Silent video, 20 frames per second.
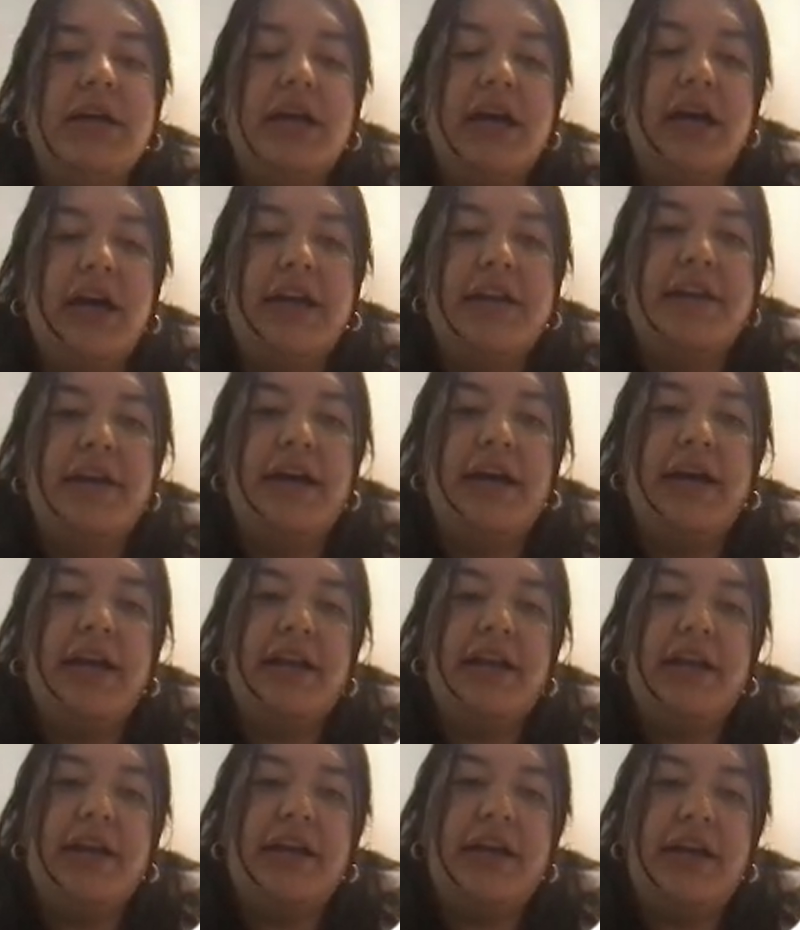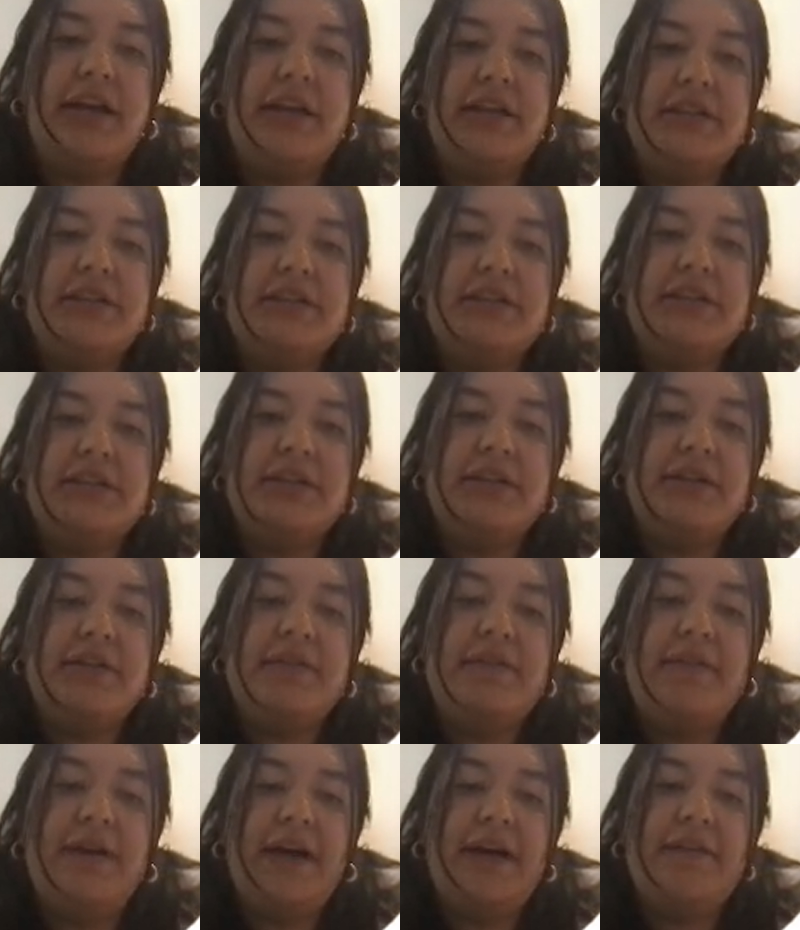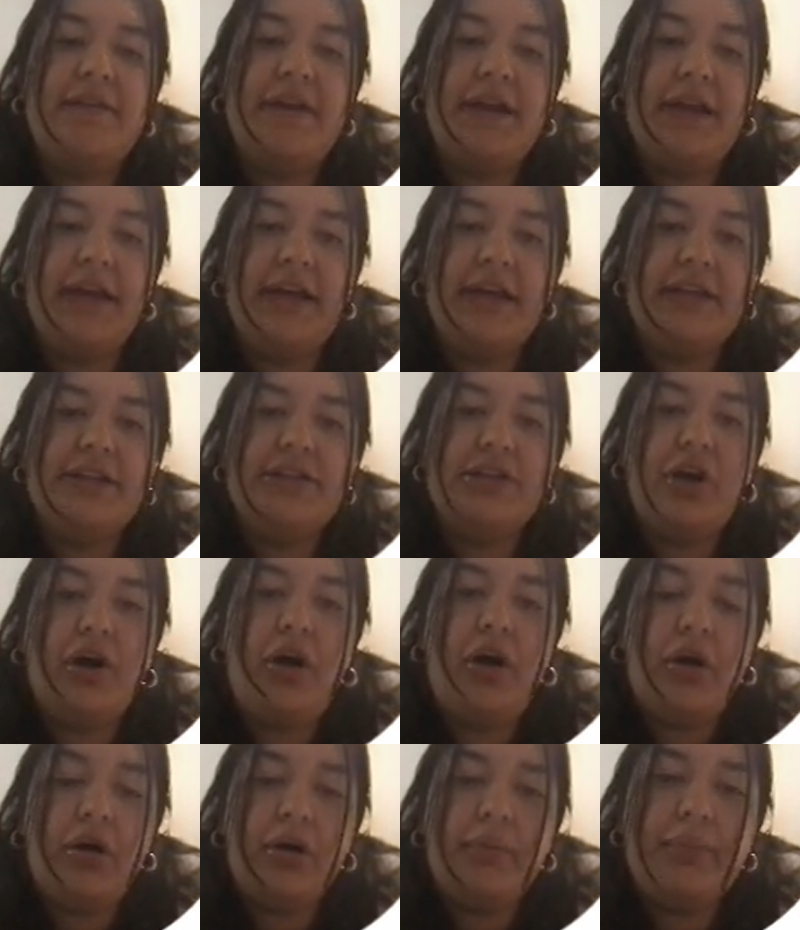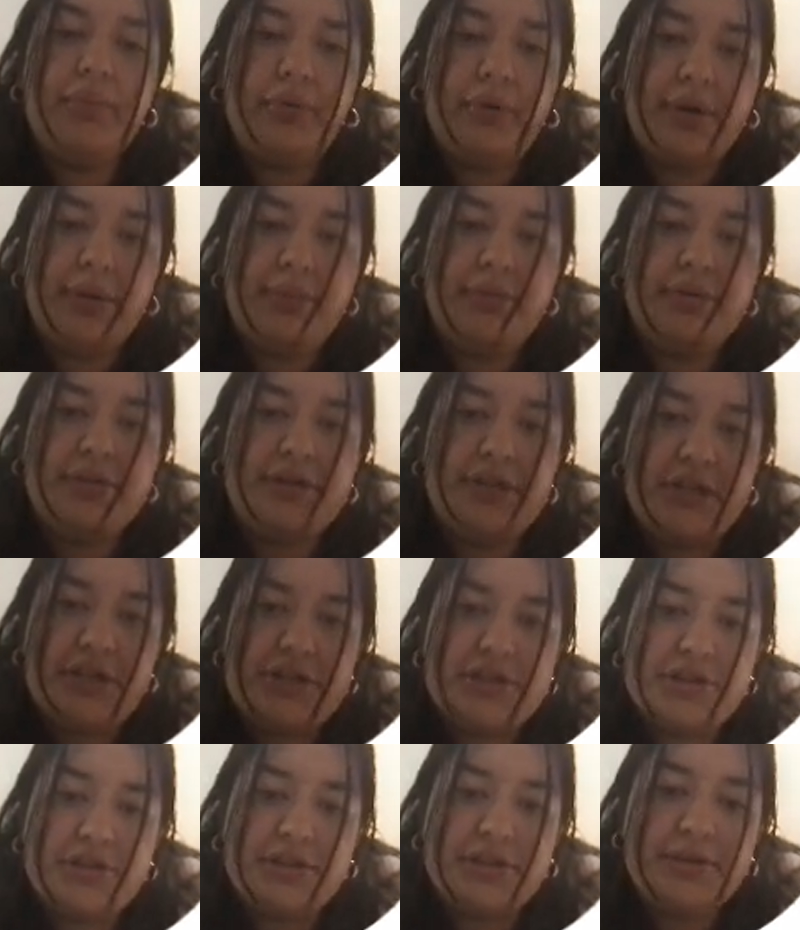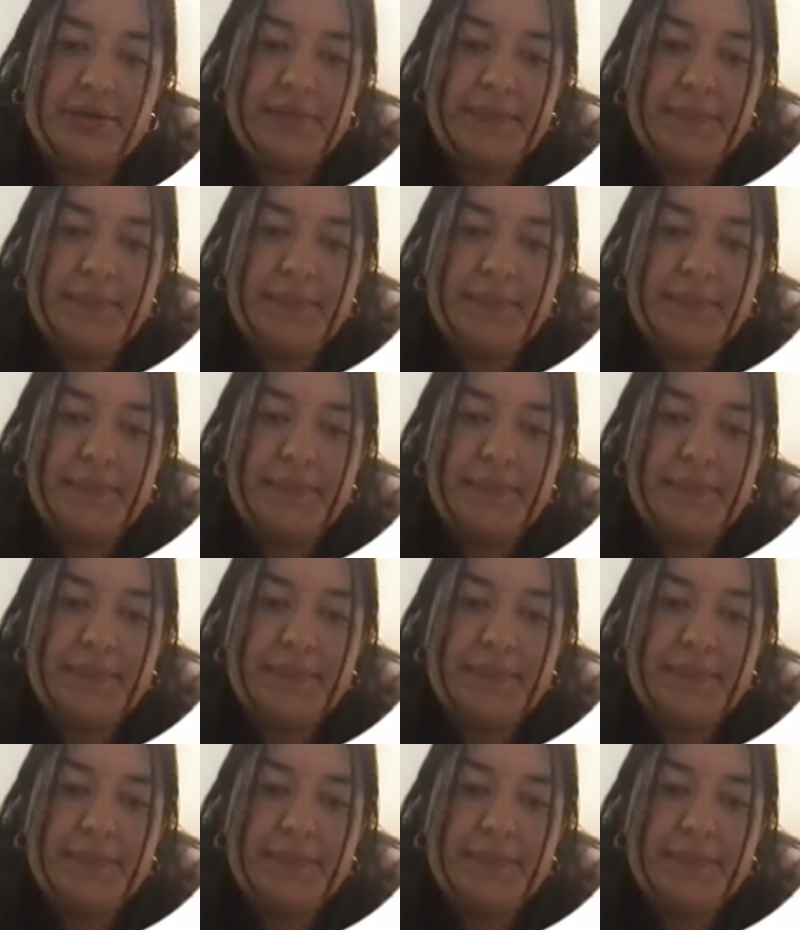and the L858R point mutation